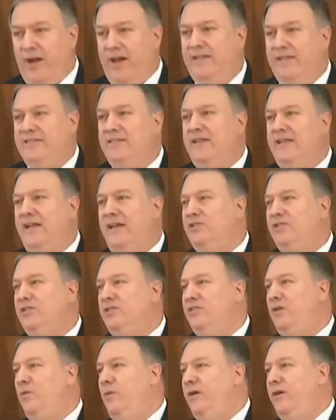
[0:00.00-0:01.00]
in our
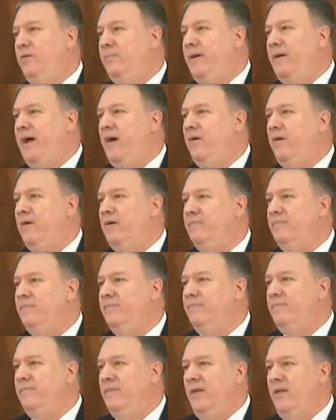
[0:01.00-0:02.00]
hesitation to wield power,
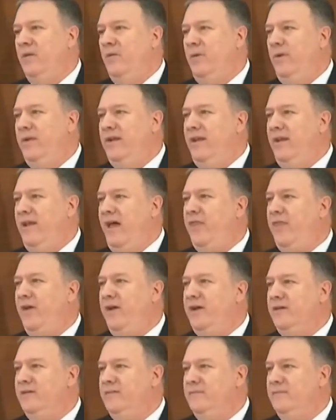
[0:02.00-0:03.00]
we did
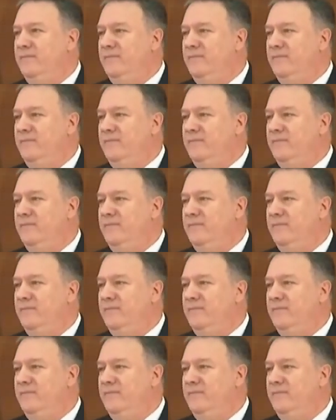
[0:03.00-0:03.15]
nothing.